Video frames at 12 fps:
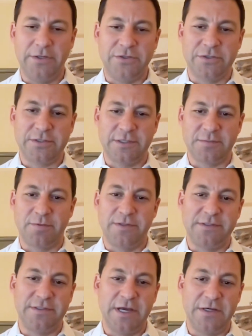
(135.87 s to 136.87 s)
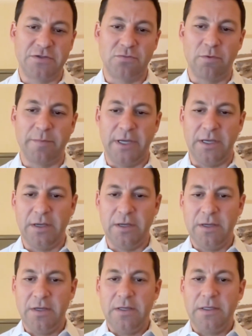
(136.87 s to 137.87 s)
just this presentation will be
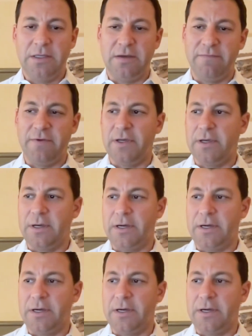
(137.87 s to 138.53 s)
giving